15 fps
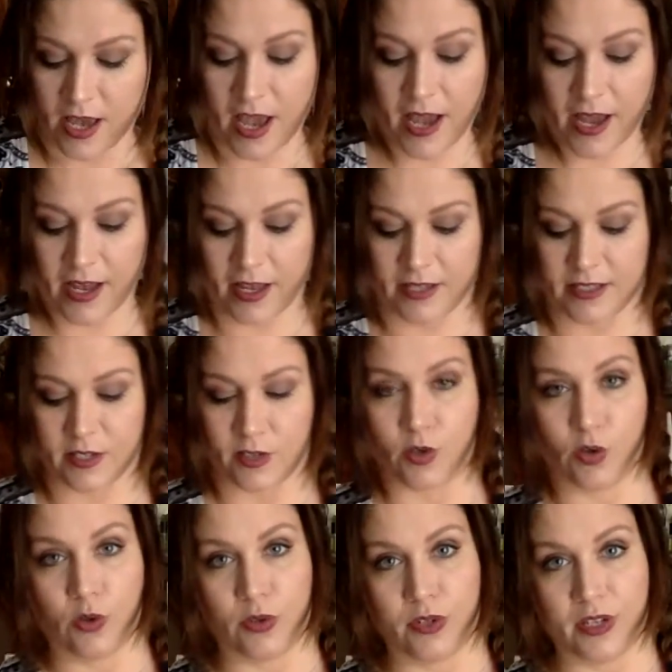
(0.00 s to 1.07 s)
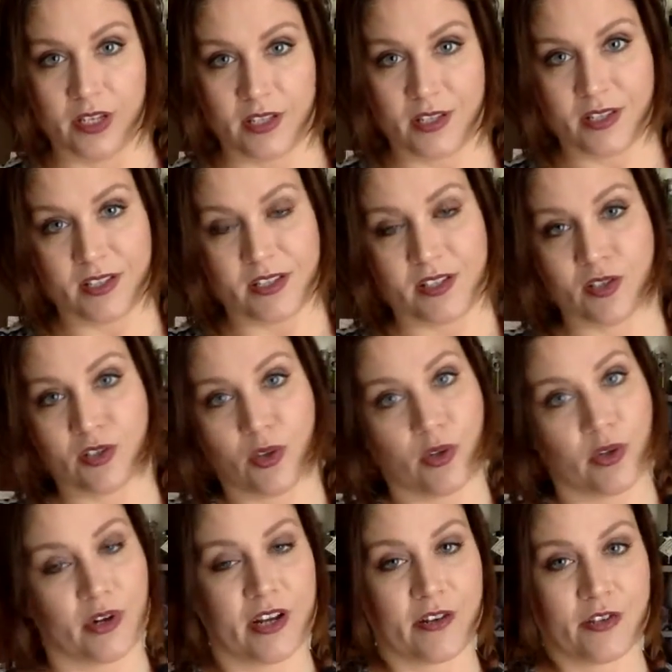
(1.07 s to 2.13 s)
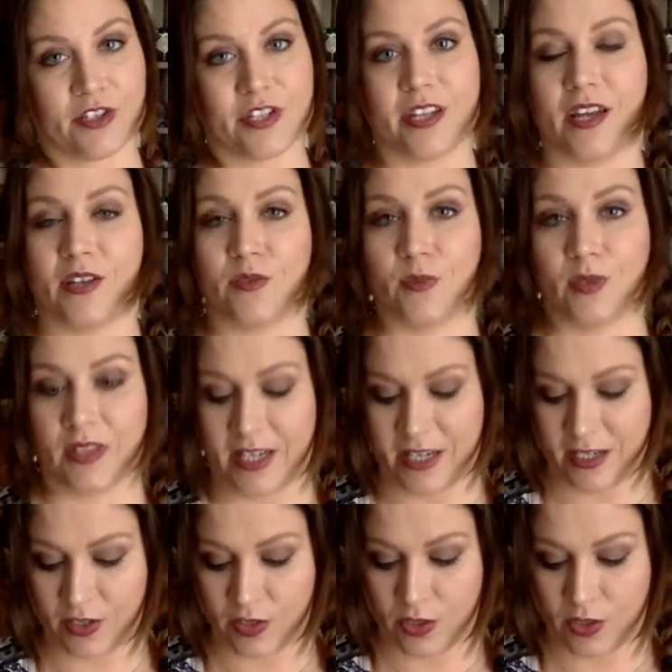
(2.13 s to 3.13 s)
and gold is solar energy and relating